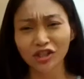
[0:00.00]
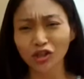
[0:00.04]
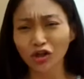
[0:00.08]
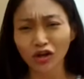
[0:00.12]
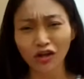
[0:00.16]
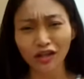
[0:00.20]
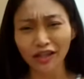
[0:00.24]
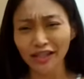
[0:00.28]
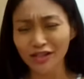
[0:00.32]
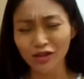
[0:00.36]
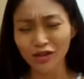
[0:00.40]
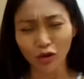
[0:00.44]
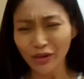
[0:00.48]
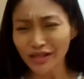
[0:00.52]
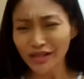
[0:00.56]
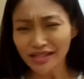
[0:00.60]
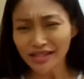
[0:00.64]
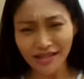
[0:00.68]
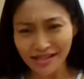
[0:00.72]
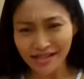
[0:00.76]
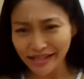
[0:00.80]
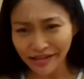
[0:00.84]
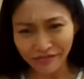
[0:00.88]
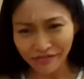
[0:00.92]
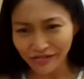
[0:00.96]
chocolate is always
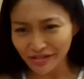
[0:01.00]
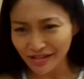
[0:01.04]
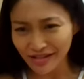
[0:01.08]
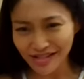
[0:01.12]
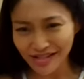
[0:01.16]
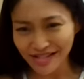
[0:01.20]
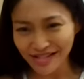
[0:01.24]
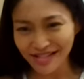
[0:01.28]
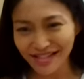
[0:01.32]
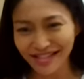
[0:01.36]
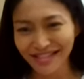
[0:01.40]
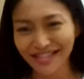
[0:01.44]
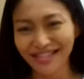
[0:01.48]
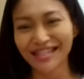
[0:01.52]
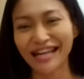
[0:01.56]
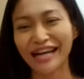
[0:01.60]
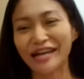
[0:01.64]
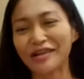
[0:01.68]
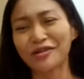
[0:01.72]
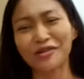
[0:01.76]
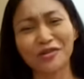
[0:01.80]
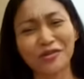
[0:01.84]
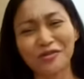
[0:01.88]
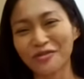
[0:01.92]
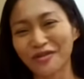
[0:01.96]
the safest.
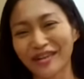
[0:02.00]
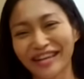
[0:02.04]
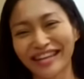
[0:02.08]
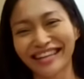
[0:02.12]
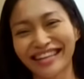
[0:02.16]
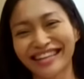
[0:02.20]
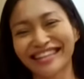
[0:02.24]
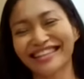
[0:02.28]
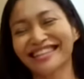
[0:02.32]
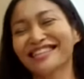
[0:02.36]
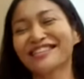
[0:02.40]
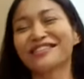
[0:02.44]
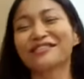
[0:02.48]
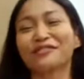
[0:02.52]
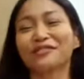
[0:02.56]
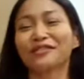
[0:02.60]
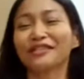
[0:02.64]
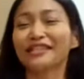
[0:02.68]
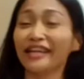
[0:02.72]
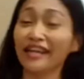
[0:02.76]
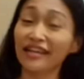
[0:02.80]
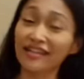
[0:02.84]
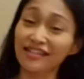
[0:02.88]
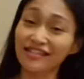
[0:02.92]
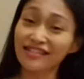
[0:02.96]
I don't know why. So
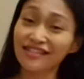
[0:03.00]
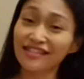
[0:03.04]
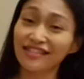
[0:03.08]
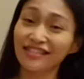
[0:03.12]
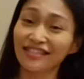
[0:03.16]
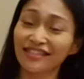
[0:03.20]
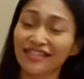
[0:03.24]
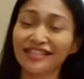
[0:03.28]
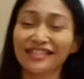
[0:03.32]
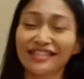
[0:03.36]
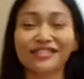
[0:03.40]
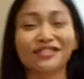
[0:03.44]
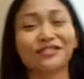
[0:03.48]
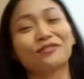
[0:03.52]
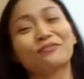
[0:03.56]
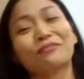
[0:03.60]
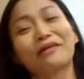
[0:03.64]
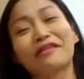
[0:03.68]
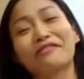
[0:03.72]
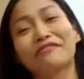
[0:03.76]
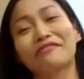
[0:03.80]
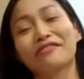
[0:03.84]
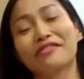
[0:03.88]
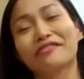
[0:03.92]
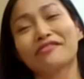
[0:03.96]
yes. So
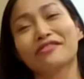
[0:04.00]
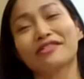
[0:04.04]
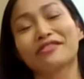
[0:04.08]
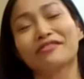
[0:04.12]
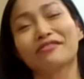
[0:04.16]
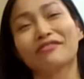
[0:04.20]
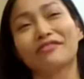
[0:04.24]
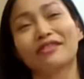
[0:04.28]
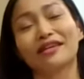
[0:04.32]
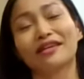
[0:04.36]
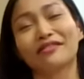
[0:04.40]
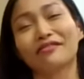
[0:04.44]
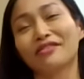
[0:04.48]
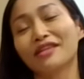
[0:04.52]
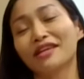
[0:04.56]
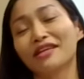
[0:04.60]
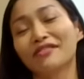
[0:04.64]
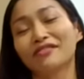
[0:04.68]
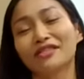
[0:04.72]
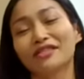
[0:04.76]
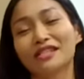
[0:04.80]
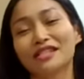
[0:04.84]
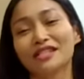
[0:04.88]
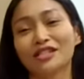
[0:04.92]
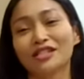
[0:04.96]
my favorite
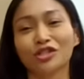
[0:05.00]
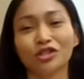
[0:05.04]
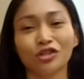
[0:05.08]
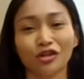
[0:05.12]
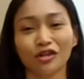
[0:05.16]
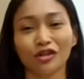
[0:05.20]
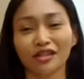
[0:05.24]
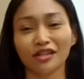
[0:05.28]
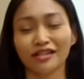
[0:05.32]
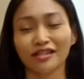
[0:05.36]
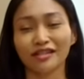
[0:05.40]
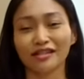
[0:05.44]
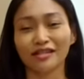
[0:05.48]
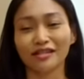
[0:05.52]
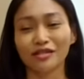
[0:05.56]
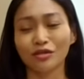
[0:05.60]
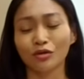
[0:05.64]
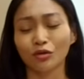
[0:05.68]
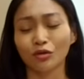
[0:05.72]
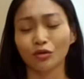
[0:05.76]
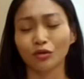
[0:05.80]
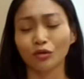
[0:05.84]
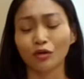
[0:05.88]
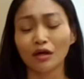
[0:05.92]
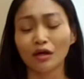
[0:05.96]
flavor is chocolate.
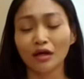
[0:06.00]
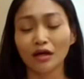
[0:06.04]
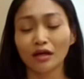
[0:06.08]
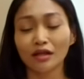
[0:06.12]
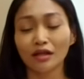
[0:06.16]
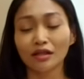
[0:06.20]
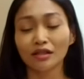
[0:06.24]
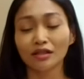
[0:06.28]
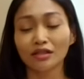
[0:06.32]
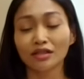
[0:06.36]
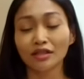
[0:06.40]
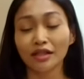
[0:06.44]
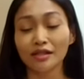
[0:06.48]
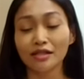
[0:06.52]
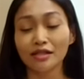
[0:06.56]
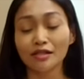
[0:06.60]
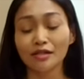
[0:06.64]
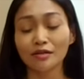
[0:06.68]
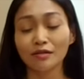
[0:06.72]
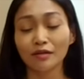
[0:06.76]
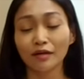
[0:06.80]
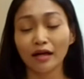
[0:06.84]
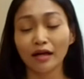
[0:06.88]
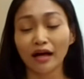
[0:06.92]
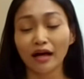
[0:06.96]
So
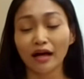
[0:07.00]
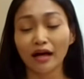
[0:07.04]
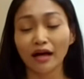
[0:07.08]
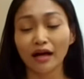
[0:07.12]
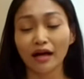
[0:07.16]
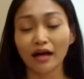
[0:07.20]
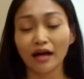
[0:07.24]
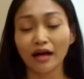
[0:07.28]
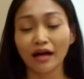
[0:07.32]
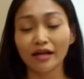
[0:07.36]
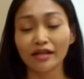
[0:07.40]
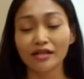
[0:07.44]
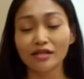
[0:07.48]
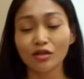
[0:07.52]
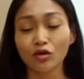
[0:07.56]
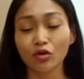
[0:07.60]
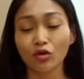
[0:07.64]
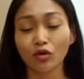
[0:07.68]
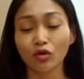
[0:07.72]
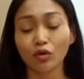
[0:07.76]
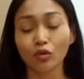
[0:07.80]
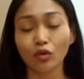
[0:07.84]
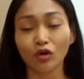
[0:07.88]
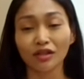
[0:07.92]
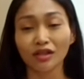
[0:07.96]
just ice
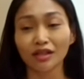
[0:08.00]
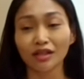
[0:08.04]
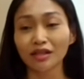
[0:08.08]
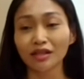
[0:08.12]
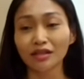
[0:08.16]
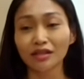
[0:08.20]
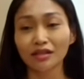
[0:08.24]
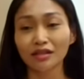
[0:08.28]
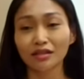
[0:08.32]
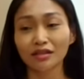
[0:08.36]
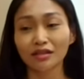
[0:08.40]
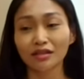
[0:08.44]
cold water.